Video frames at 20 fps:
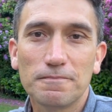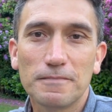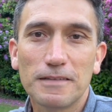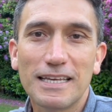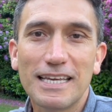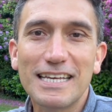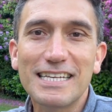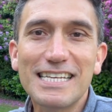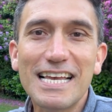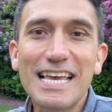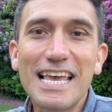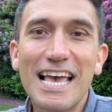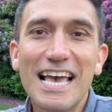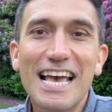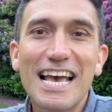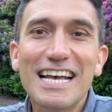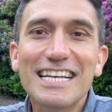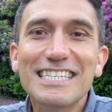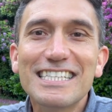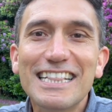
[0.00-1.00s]
You see,
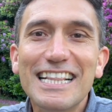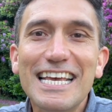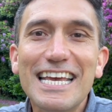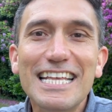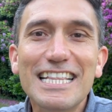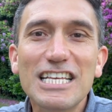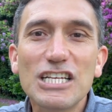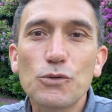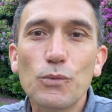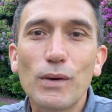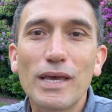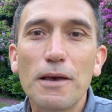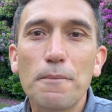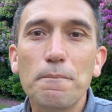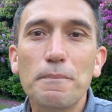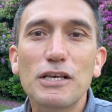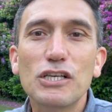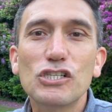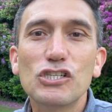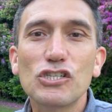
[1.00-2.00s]
as leaders, we can
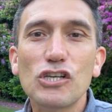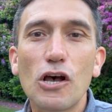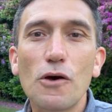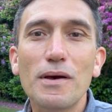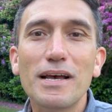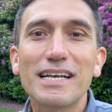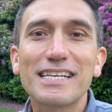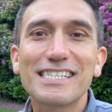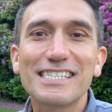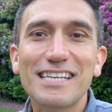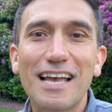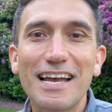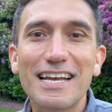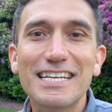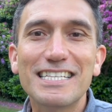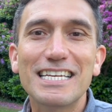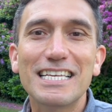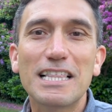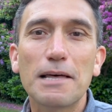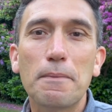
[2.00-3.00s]
be so
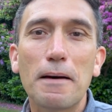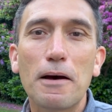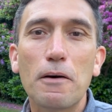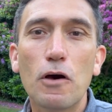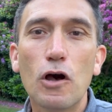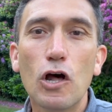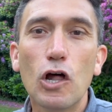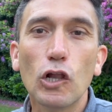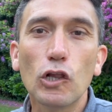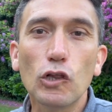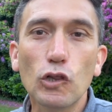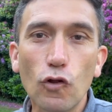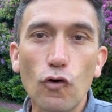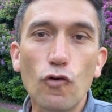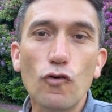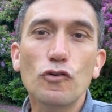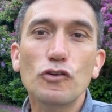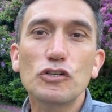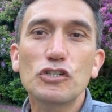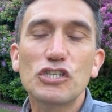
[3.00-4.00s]
excited about
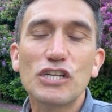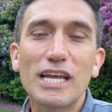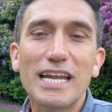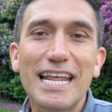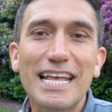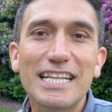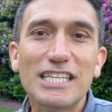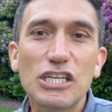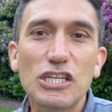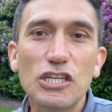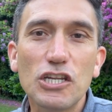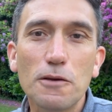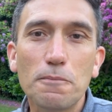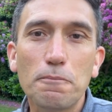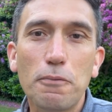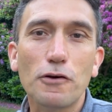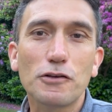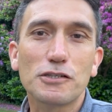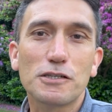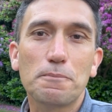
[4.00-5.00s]
launching into new
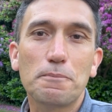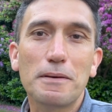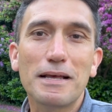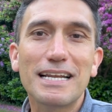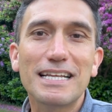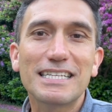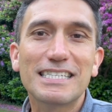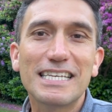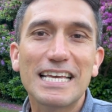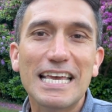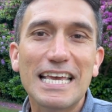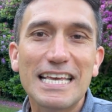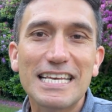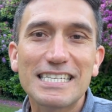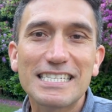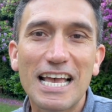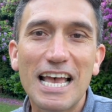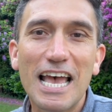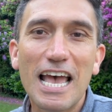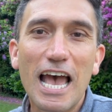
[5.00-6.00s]

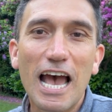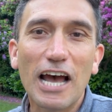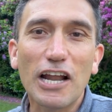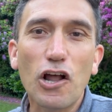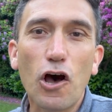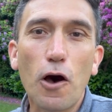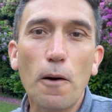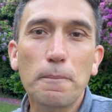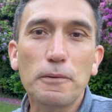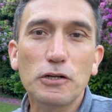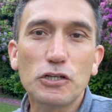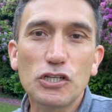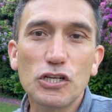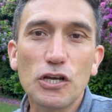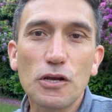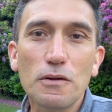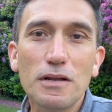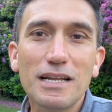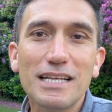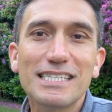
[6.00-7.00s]
possibilities and
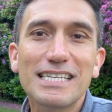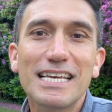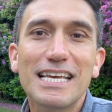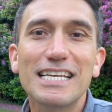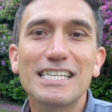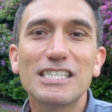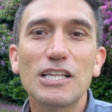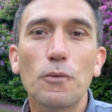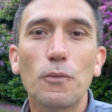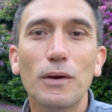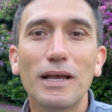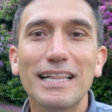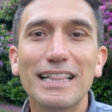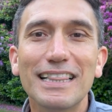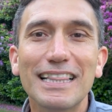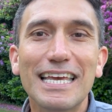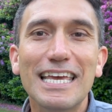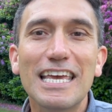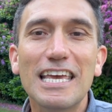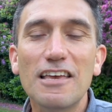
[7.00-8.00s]
opportunities that we
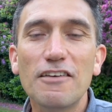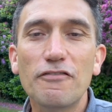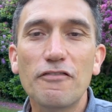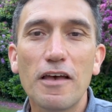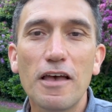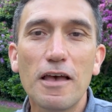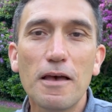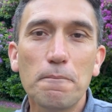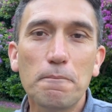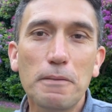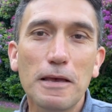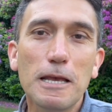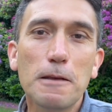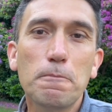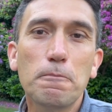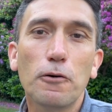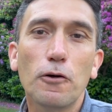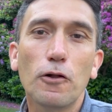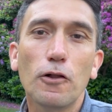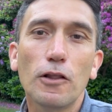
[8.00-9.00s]
leave
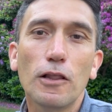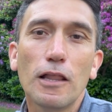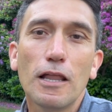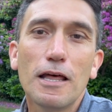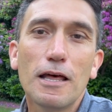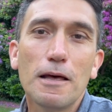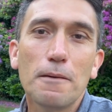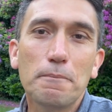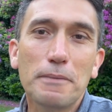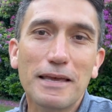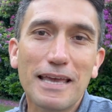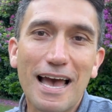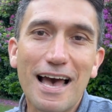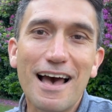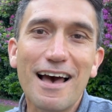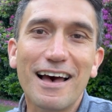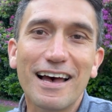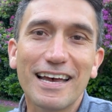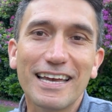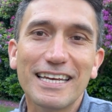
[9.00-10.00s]
people
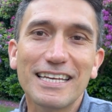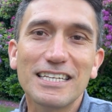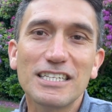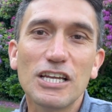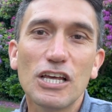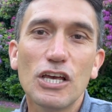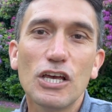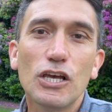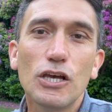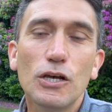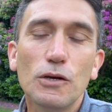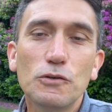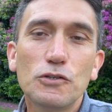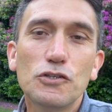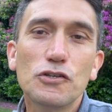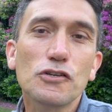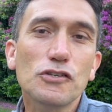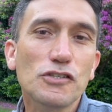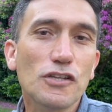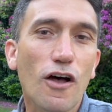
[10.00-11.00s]
behind who
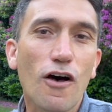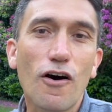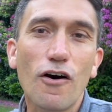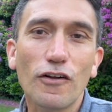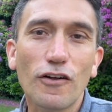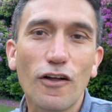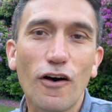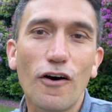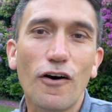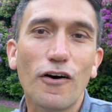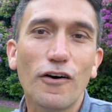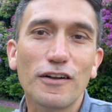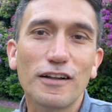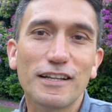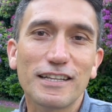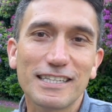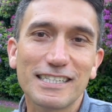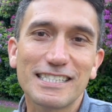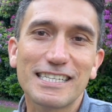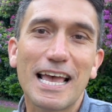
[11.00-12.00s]
just aren't on
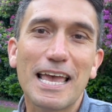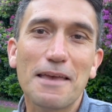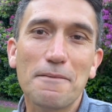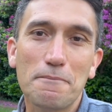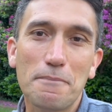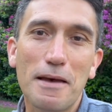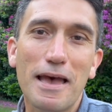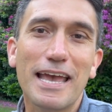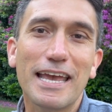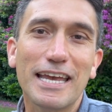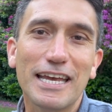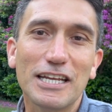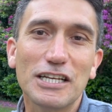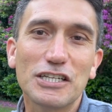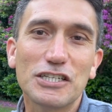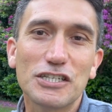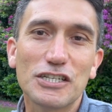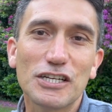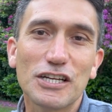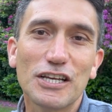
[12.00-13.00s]
the same
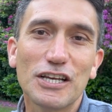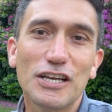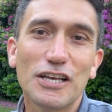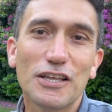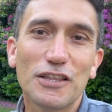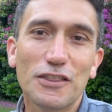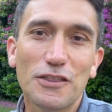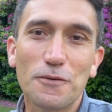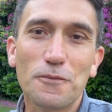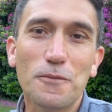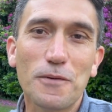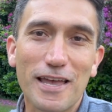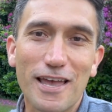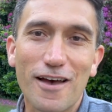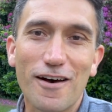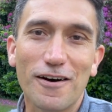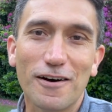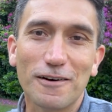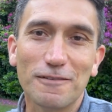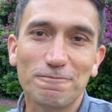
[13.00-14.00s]
page that we
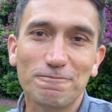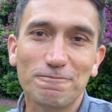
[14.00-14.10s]
are.